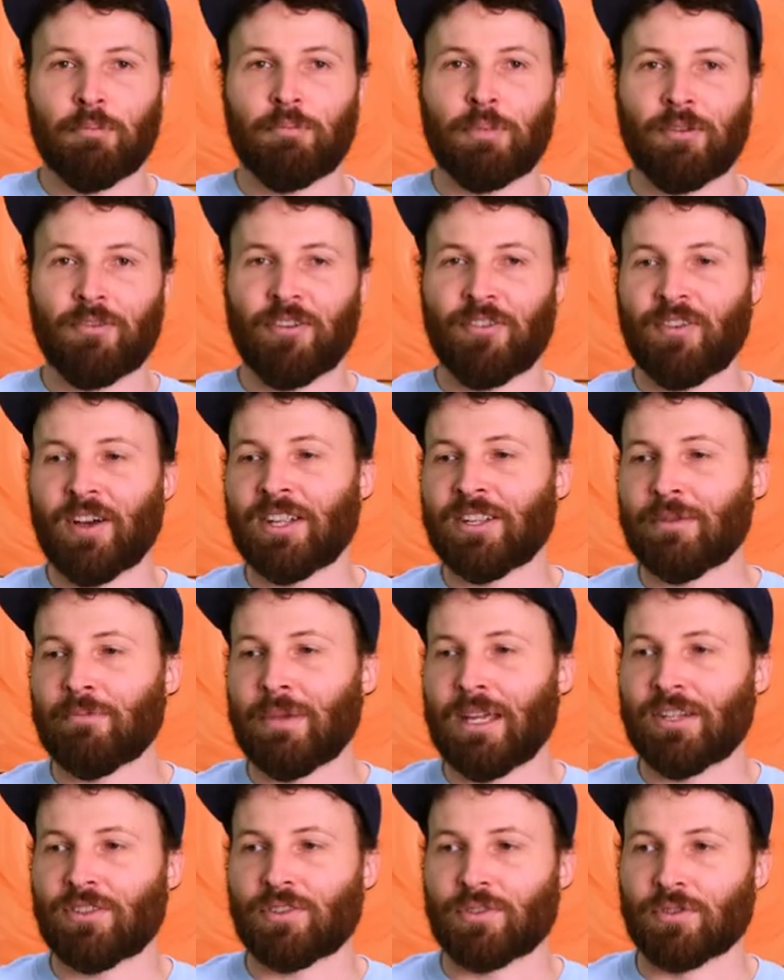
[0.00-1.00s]
But the
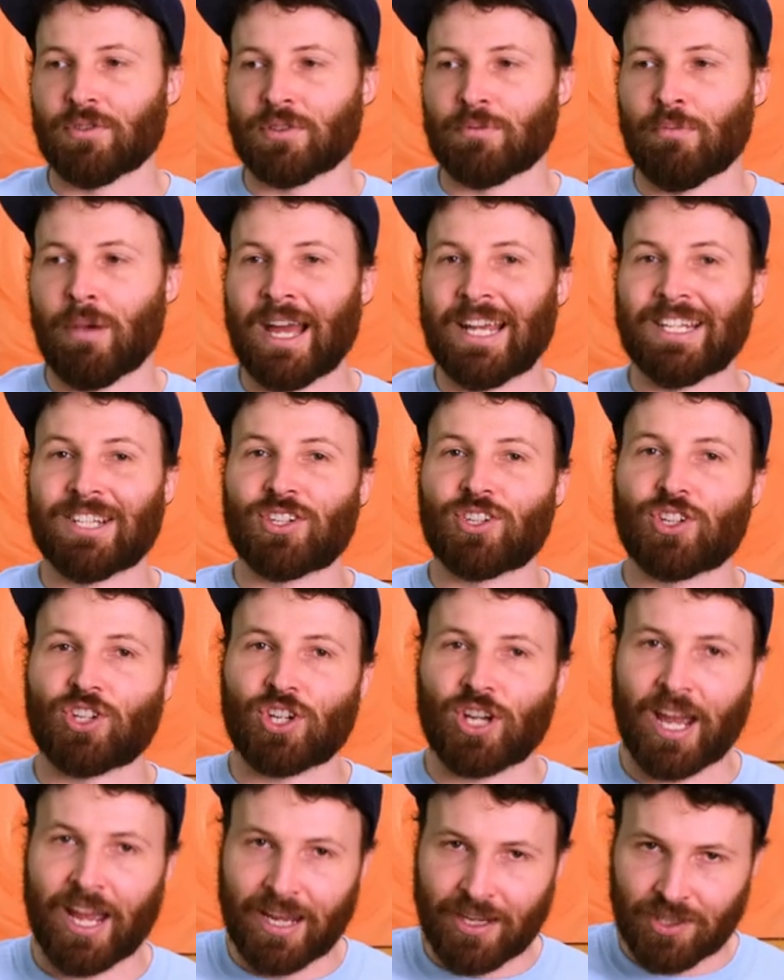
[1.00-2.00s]
fundamentals might
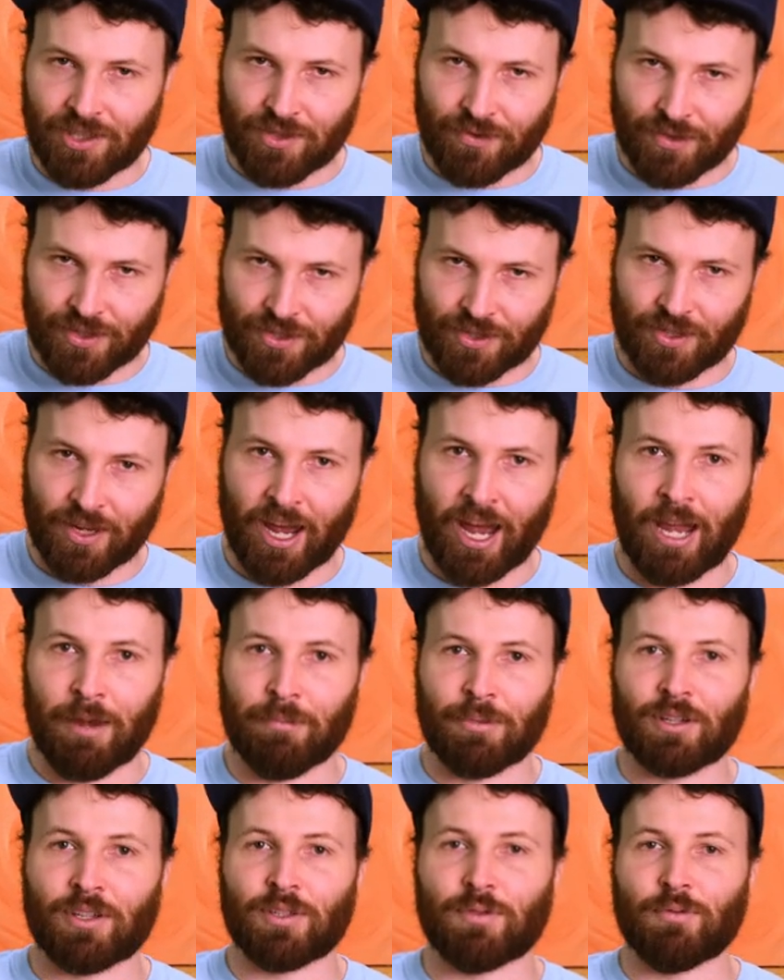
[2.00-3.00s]
change this time
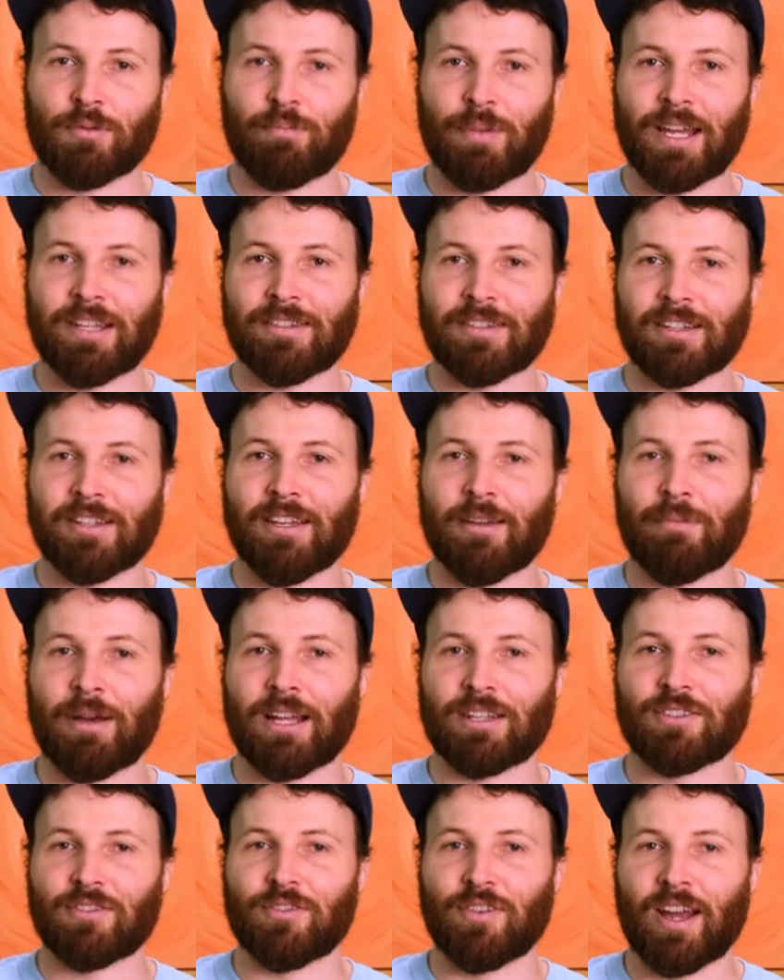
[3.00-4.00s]
because we're basically
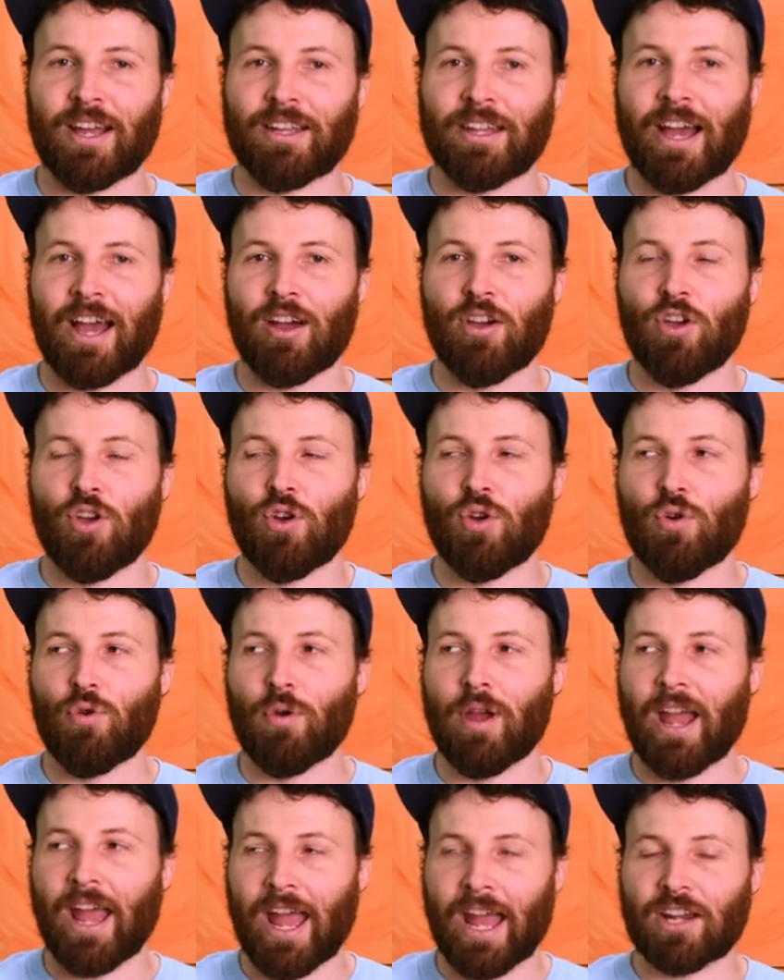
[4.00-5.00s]
about to find out
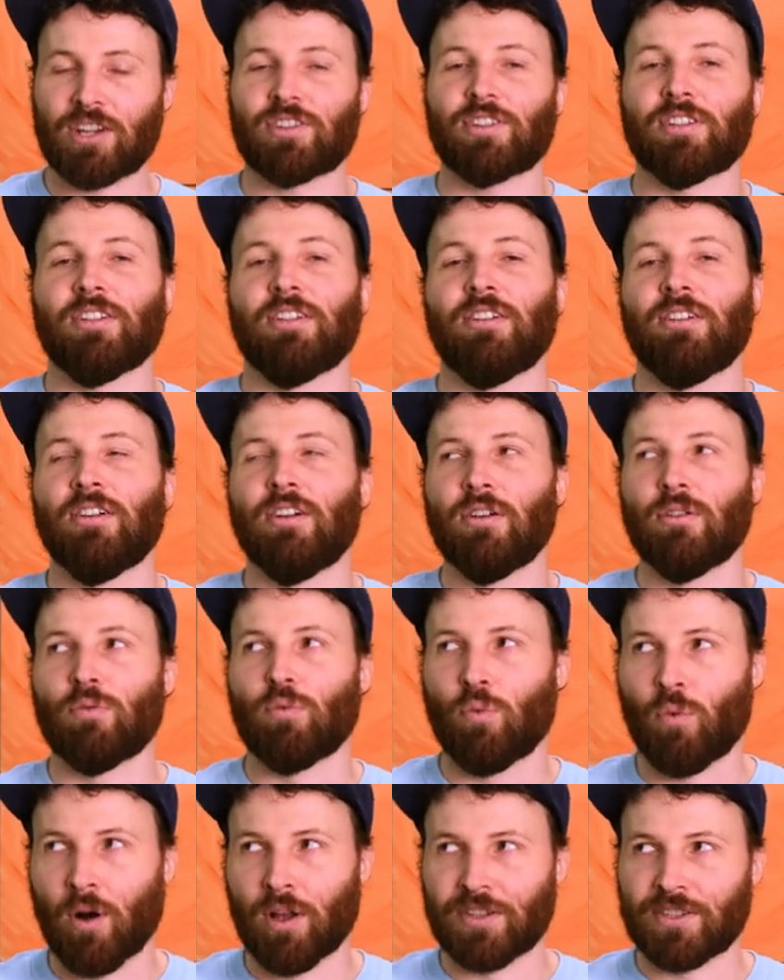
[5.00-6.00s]
who actually
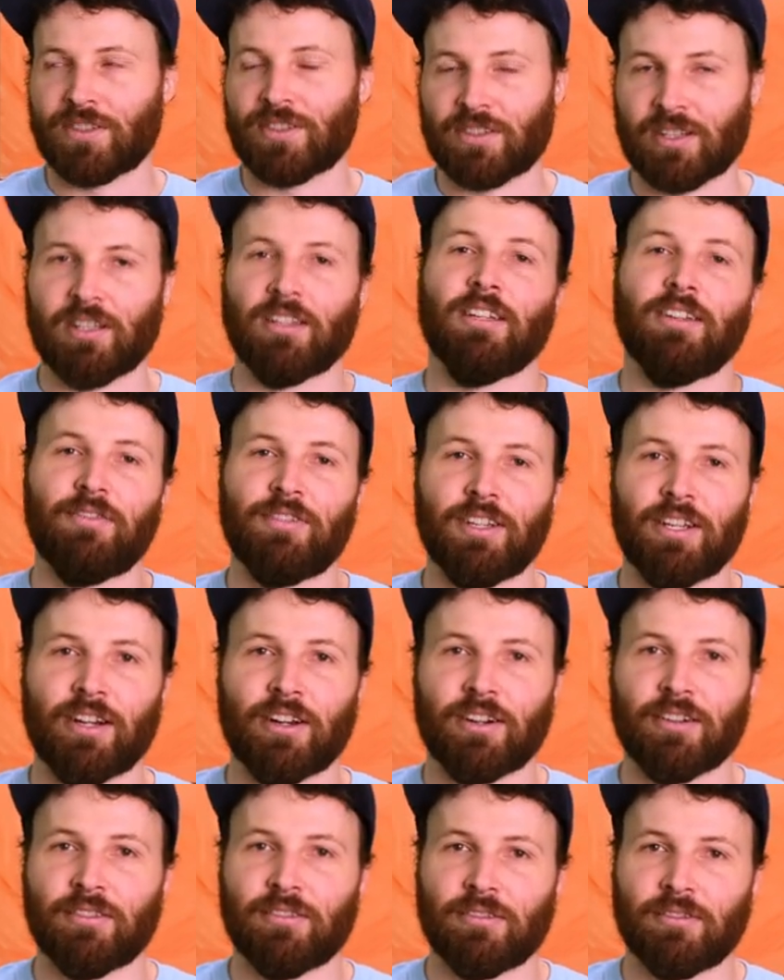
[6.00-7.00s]
wants to live here.